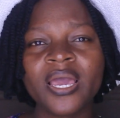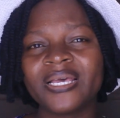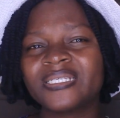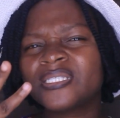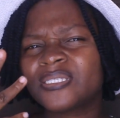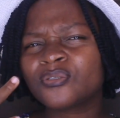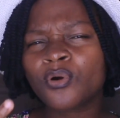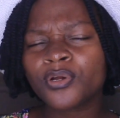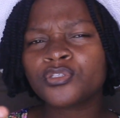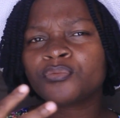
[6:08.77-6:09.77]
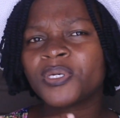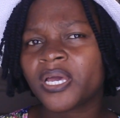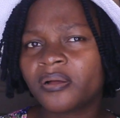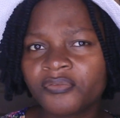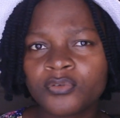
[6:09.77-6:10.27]
Is it going to be
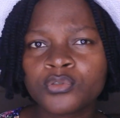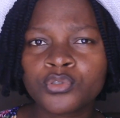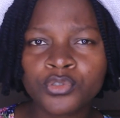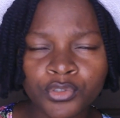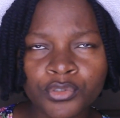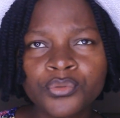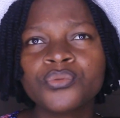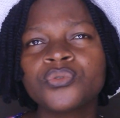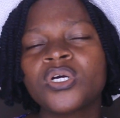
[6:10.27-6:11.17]
helpful to you?